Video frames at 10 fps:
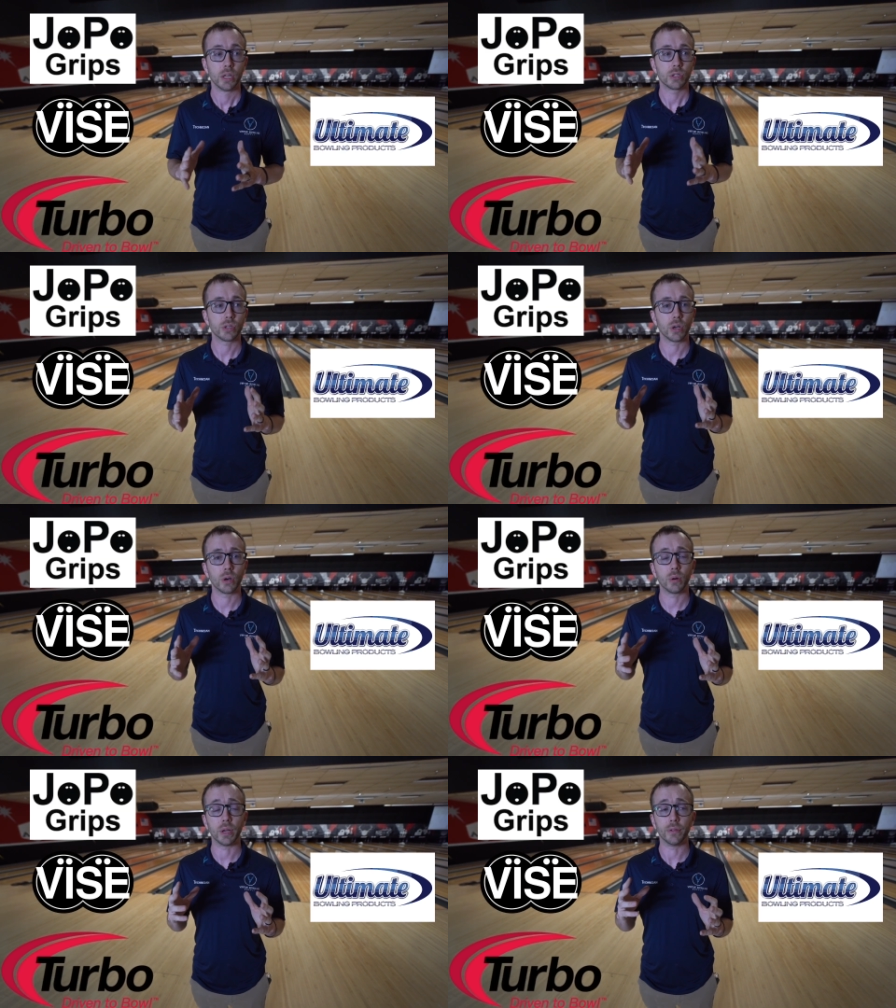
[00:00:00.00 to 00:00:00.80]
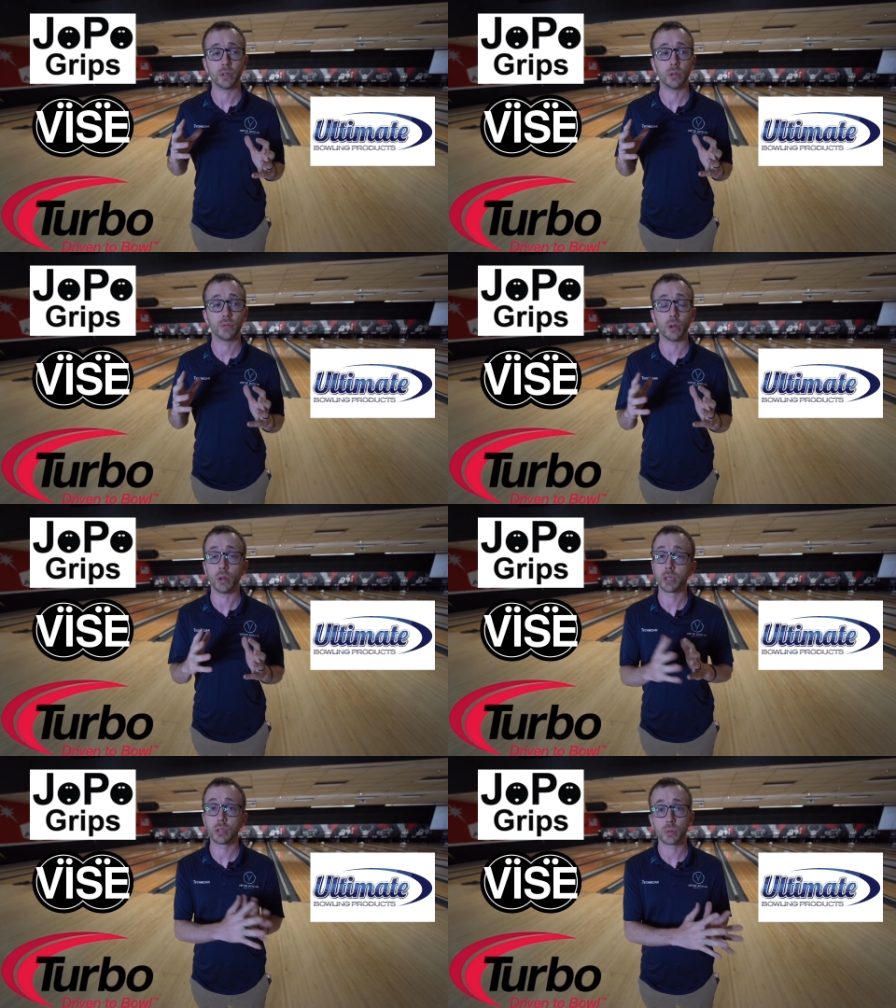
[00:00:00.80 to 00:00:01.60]
So if you've
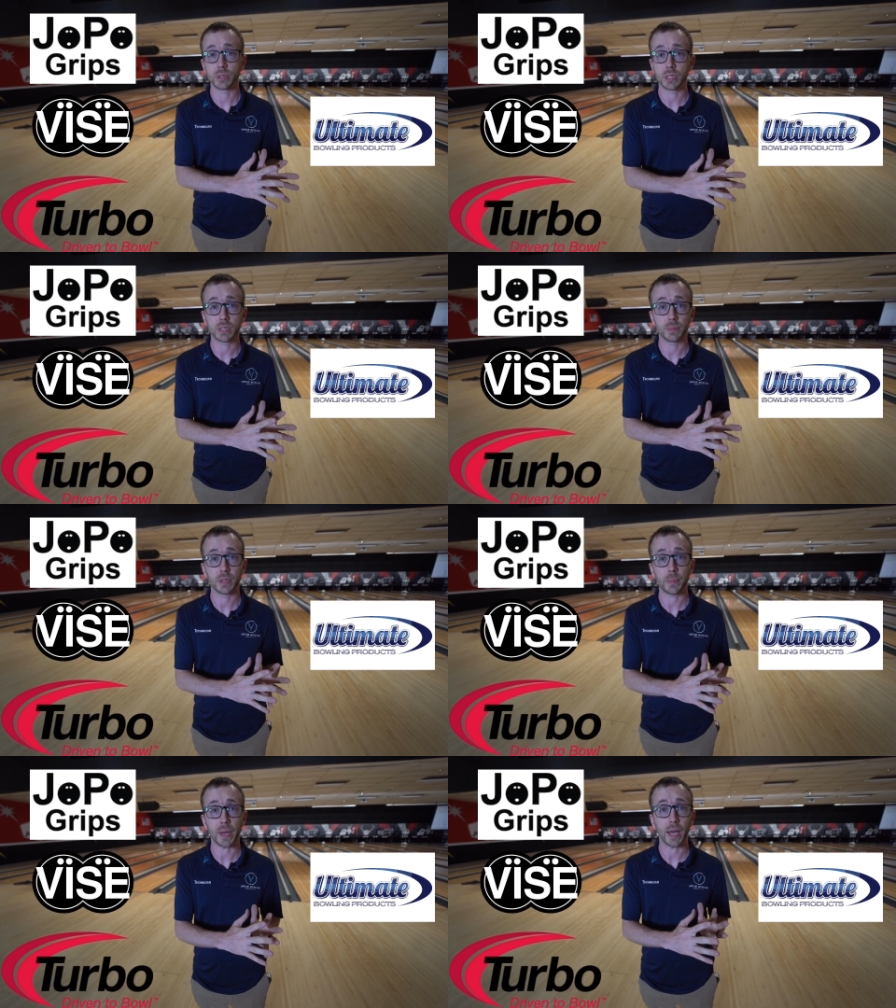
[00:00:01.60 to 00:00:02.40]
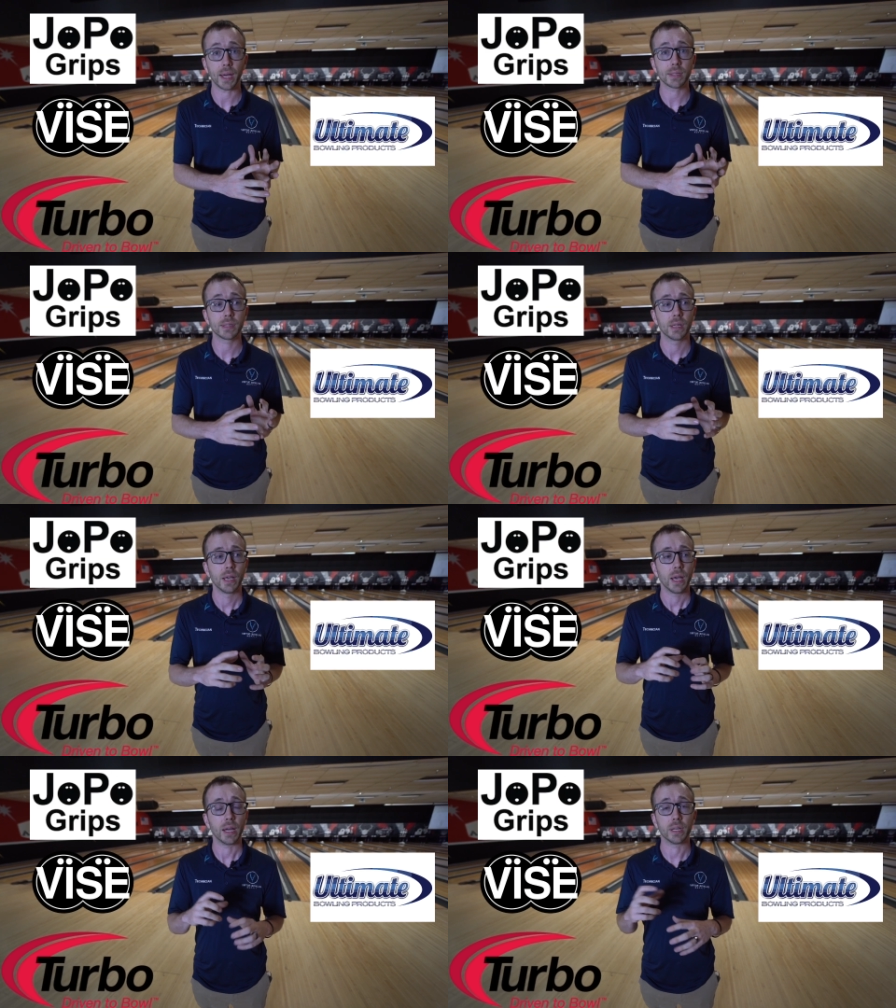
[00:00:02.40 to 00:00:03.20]
only used one system in the past
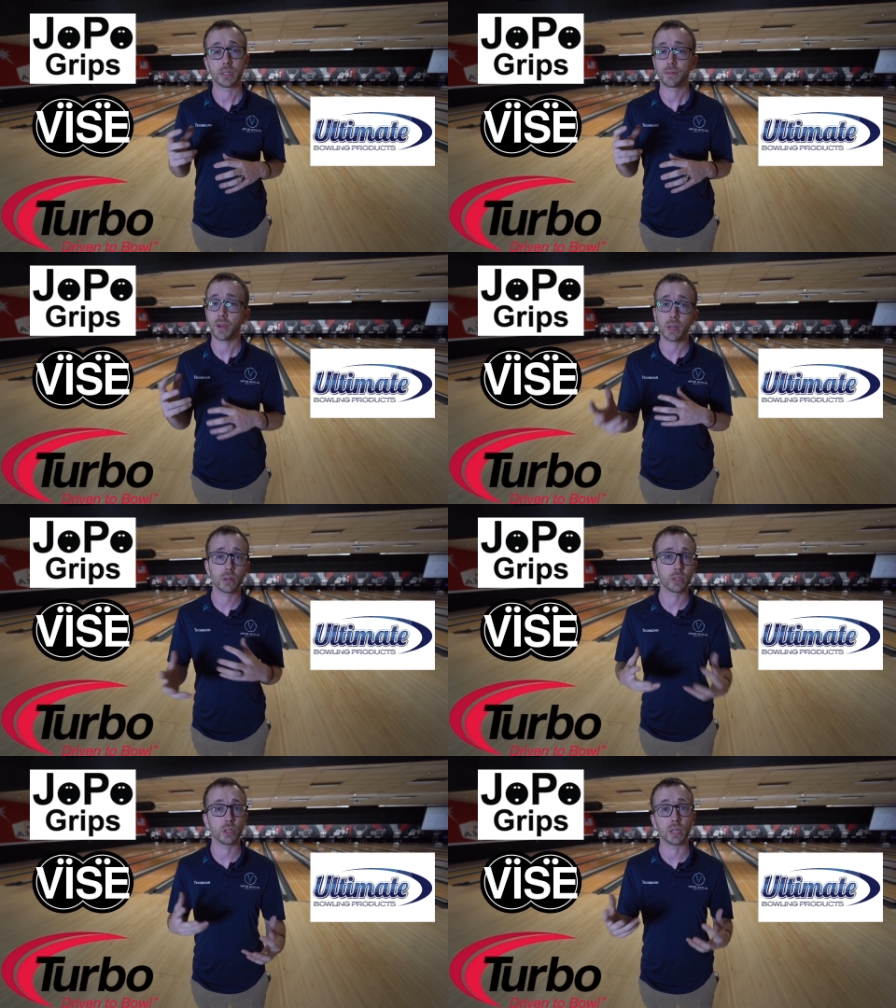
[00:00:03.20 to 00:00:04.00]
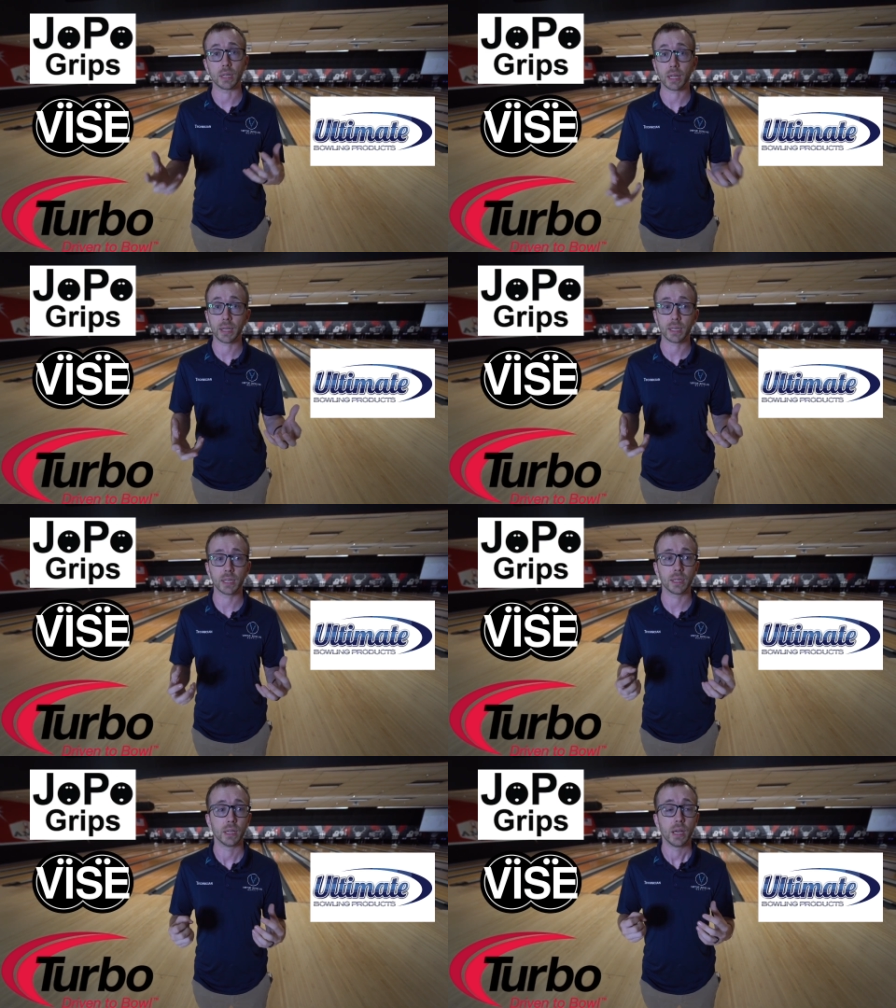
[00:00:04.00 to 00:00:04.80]
and it's failed or you didn't like it,